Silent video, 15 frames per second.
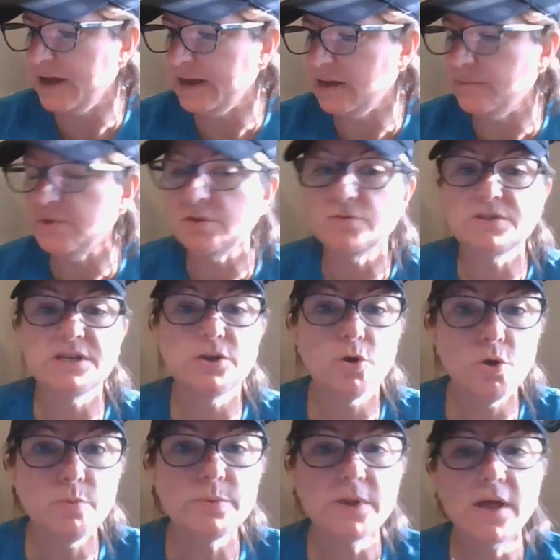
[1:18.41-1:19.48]
am using
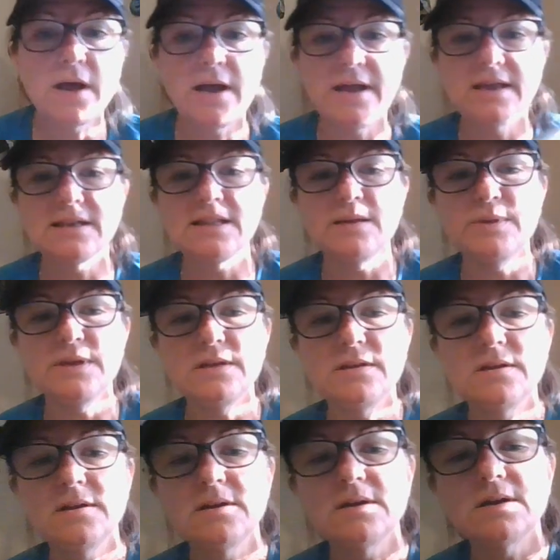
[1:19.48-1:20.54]
Hoople and Libby.
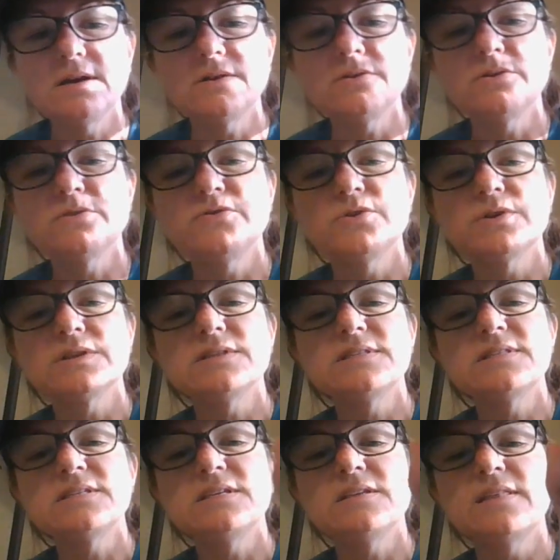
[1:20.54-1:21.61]
I don't know if you can
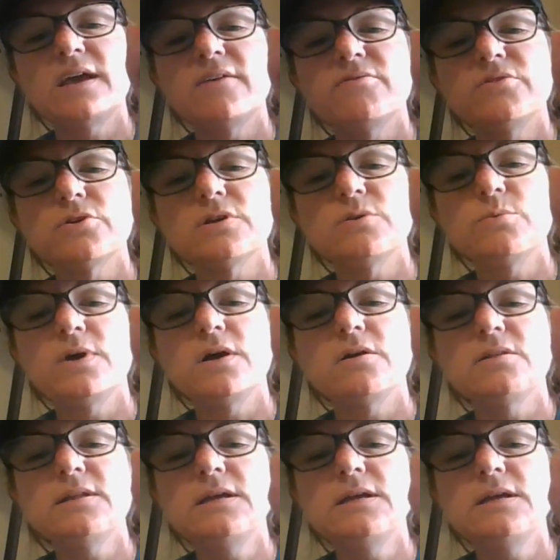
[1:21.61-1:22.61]
see that very well.